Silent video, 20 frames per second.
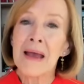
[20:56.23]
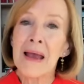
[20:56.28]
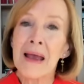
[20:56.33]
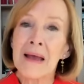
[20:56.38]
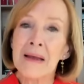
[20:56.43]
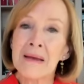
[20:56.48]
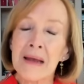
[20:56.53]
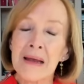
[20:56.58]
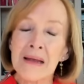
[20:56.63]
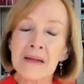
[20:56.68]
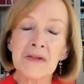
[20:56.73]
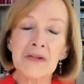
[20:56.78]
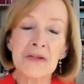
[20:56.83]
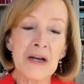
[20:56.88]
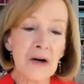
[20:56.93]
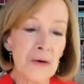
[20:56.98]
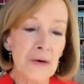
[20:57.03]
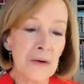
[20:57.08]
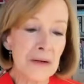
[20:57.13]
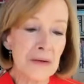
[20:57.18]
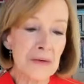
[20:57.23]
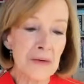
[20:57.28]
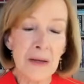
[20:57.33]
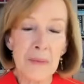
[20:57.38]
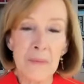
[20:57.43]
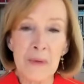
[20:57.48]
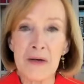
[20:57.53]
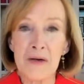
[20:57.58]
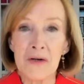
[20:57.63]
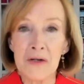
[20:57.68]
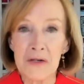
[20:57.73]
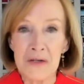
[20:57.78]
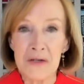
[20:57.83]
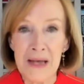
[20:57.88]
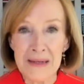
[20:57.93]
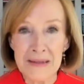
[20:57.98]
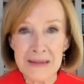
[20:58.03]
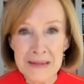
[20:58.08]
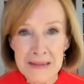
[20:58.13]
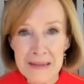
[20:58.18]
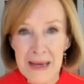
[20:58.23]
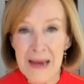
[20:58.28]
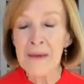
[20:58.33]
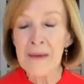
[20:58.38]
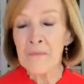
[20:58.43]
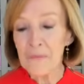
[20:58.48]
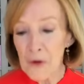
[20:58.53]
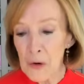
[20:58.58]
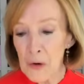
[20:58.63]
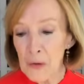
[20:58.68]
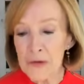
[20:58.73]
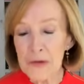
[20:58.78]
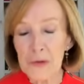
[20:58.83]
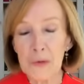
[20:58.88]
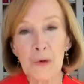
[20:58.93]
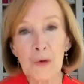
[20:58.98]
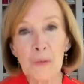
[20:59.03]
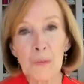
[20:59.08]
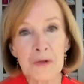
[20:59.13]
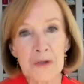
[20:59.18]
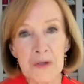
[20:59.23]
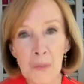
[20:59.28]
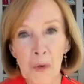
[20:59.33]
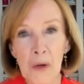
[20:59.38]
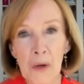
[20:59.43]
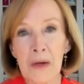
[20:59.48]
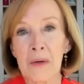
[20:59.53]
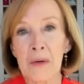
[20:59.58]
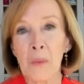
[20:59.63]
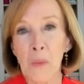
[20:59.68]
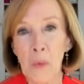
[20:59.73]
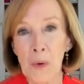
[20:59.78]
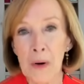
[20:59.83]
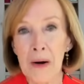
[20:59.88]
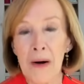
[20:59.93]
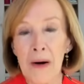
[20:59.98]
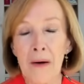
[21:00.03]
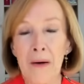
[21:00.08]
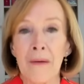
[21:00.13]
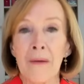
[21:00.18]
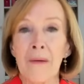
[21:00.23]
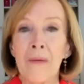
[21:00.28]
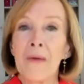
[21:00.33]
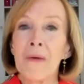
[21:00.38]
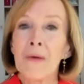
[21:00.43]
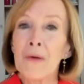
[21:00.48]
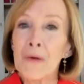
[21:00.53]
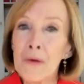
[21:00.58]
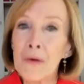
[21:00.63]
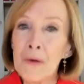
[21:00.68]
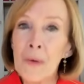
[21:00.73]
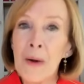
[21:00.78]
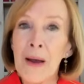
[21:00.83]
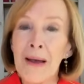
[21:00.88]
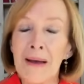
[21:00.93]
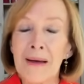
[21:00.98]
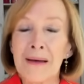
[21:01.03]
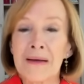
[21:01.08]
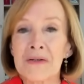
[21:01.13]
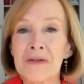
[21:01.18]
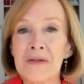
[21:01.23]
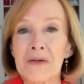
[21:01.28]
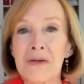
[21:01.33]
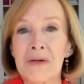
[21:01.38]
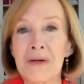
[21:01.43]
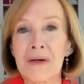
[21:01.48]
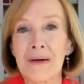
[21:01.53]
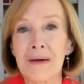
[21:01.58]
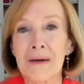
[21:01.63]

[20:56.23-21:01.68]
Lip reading: And Sarah, I mean, just that same focus group was the one where you asked,